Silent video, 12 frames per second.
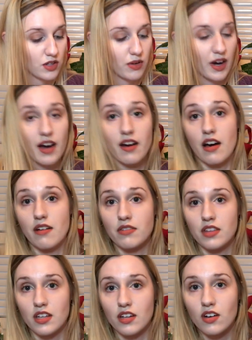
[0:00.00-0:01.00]
you
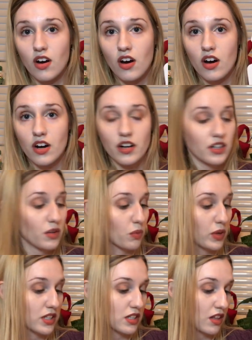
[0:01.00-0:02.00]
have the card,
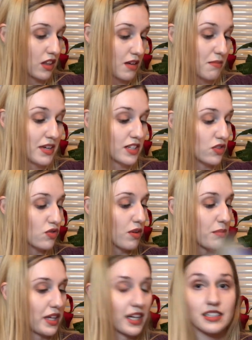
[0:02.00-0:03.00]
which the theme is
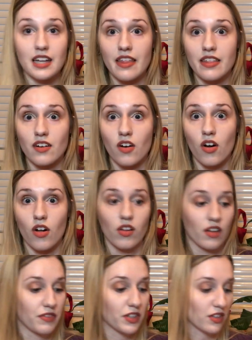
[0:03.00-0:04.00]
Dreamland, and then
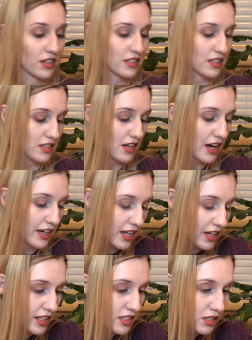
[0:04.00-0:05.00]
all of the goodies inside.
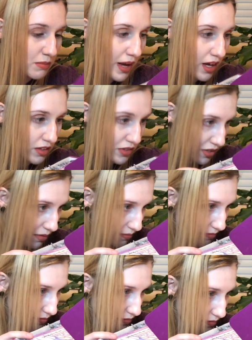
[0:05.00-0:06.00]
And it smells
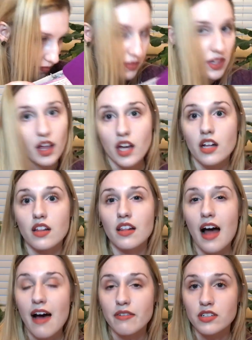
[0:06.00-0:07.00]
like
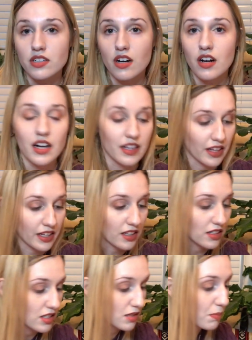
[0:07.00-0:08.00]
lavender and
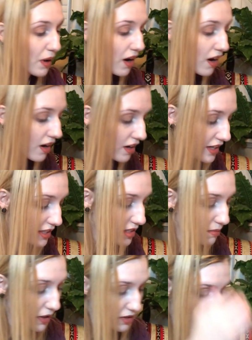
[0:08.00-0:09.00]
like a spa. It
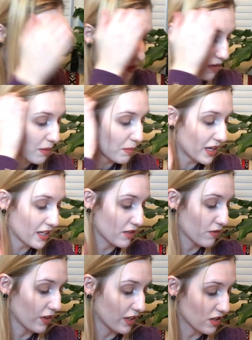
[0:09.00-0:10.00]
smells very
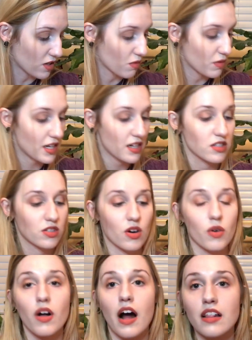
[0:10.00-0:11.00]
peaceful and serene.
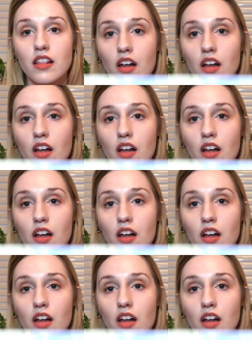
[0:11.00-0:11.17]
So I